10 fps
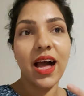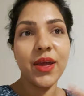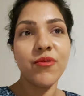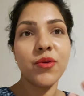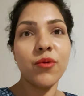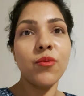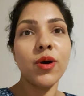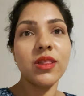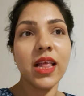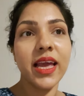if you don't
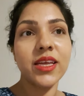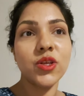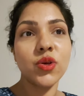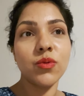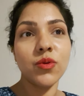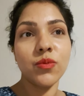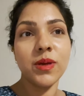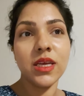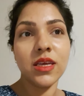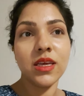want like to
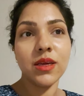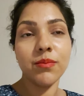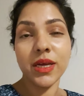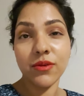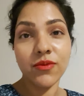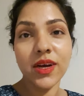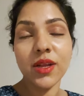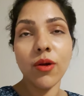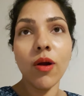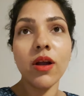be made
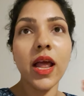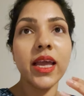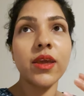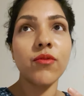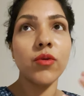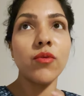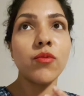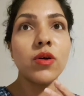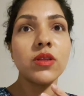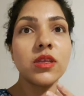fun, or like if you don't
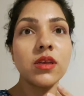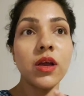want,